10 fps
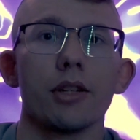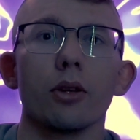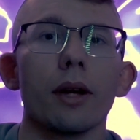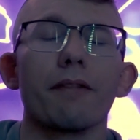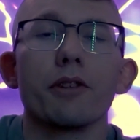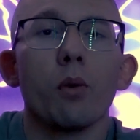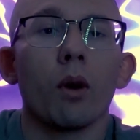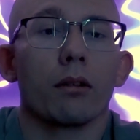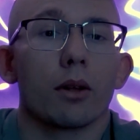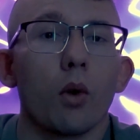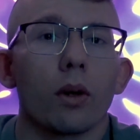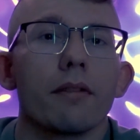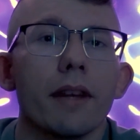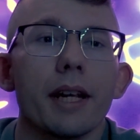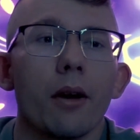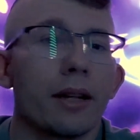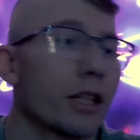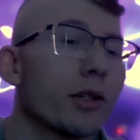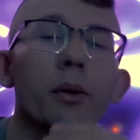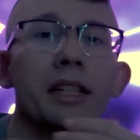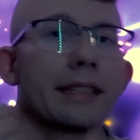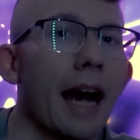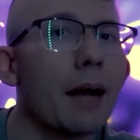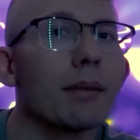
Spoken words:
So if you want to record a video and you're doing a time